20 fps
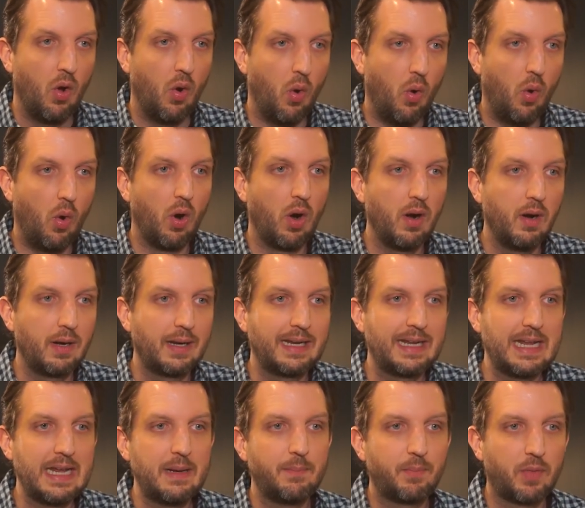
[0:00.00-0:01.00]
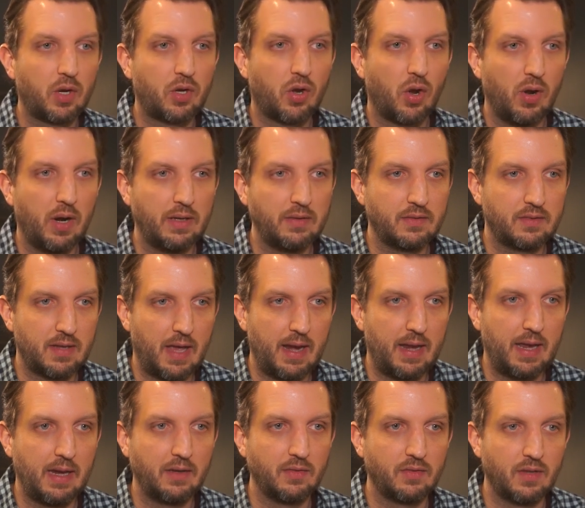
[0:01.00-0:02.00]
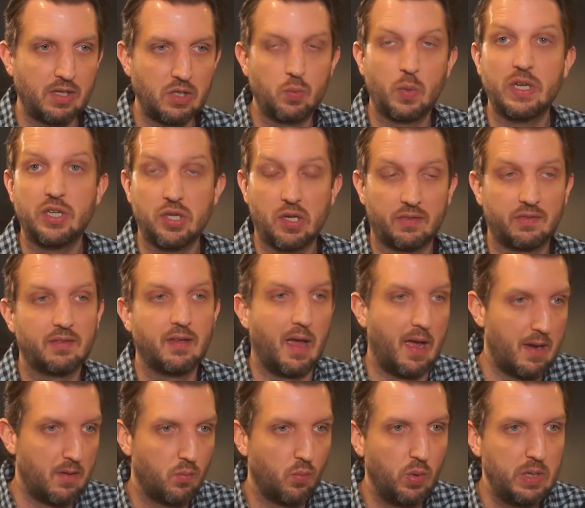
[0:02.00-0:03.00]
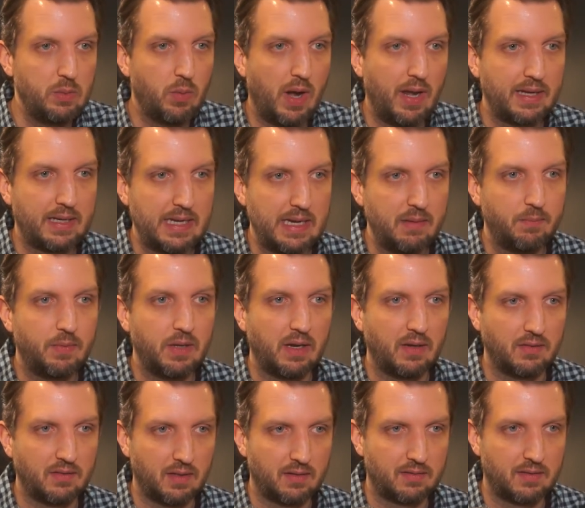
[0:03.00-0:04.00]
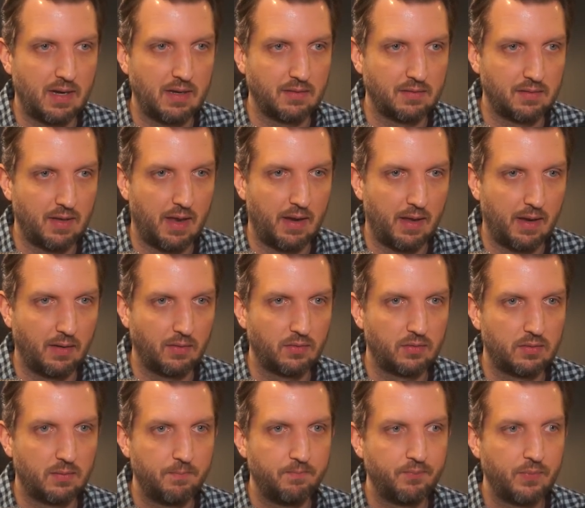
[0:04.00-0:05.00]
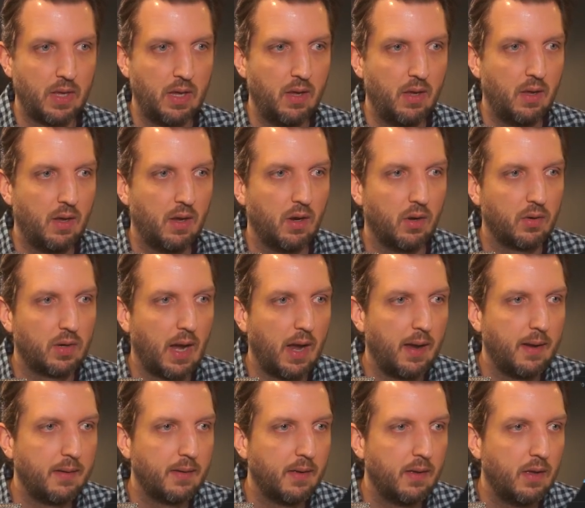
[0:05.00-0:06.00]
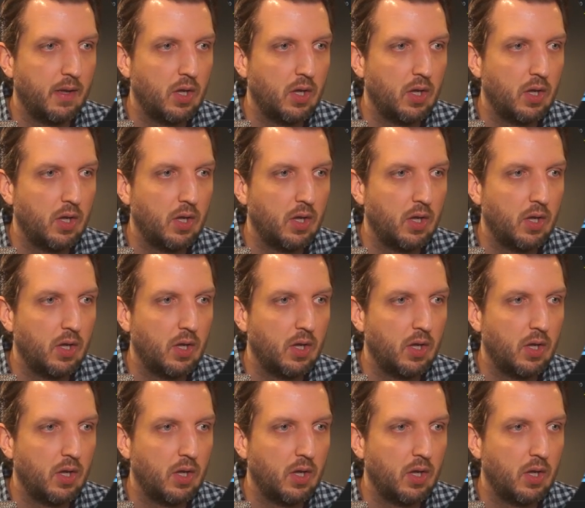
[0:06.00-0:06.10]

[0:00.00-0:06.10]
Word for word: or keep the current settings that we just set. We want to keep the existing settings. Okay.